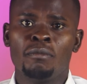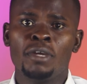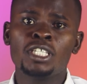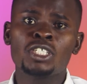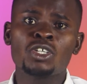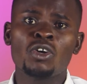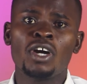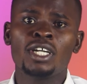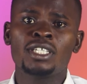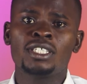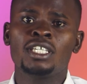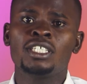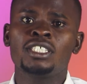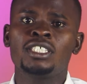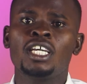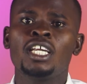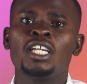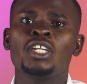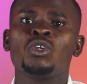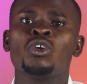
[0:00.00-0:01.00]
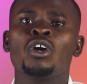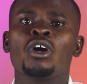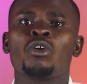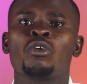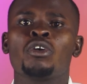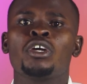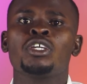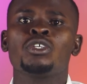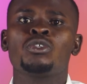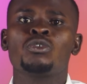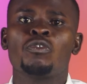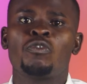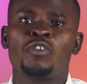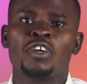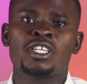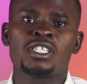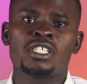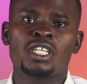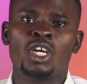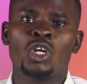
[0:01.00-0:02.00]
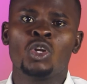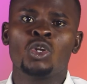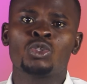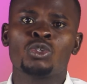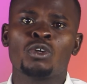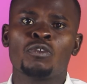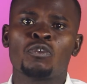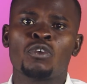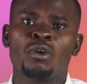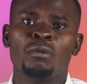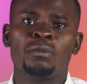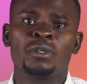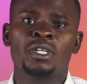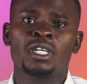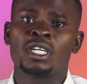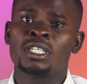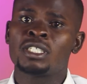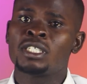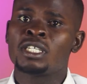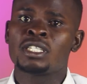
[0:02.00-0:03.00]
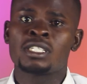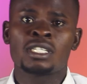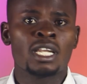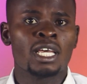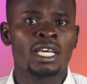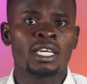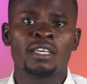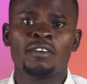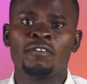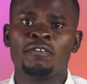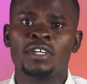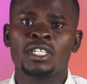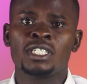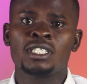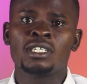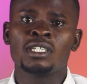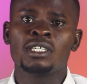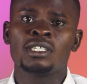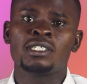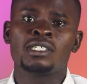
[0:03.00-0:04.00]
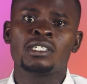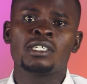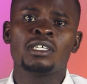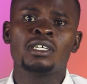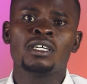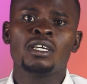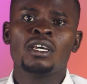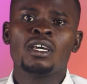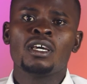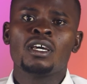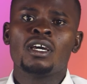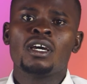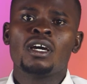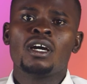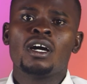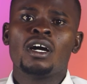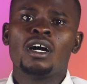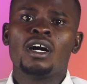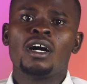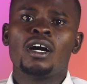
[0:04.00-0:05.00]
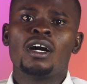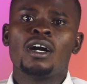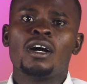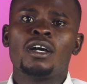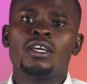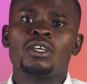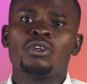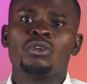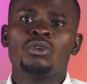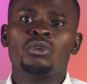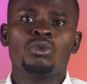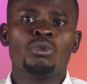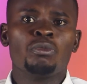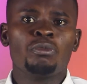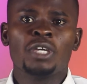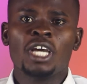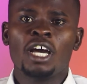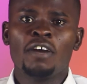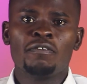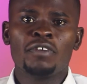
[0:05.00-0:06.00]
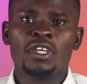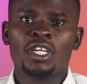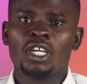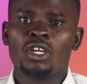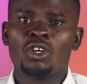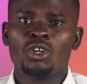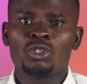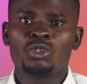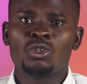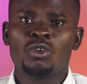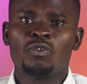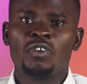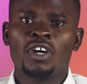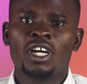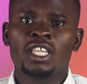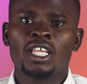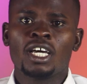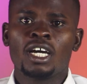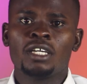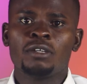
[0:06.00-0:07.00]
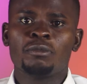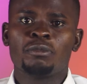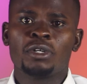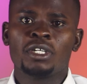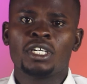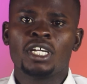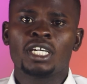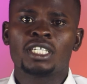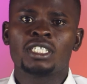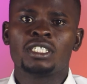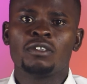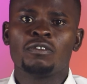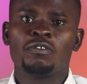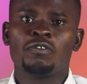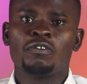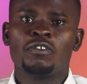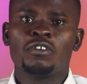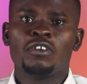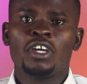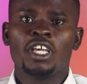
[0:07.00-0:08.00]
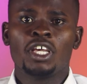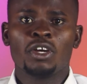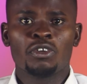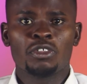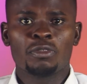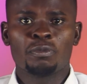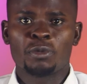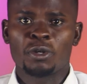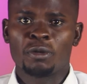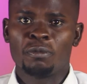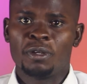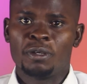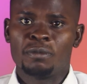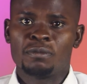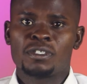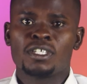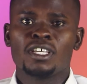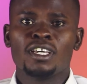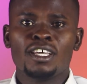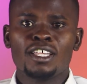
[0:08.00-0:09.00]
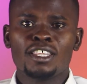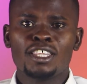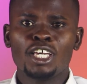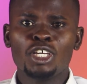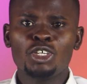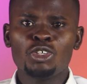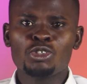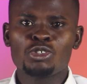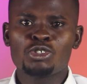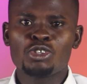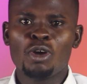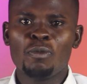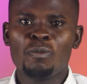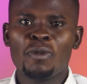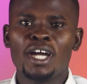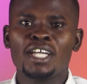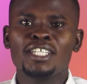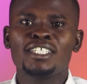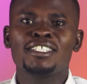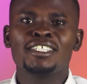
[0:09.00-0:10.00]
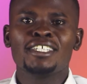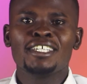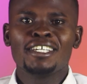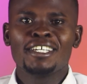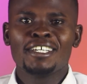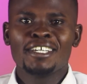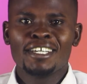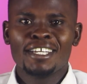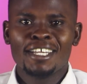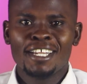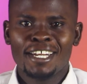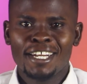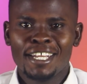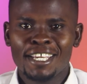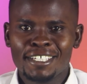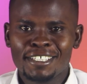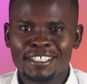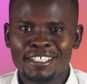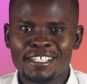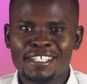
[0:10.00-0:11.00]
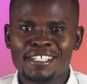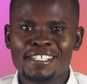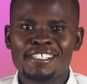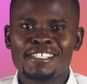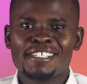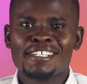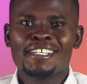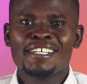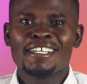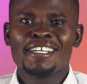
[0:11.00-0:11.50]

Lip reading: medical attention, you are going to face a lot of complications like infertility. You'll be having a lot of other reproductive health problems. Thank you so much, ladies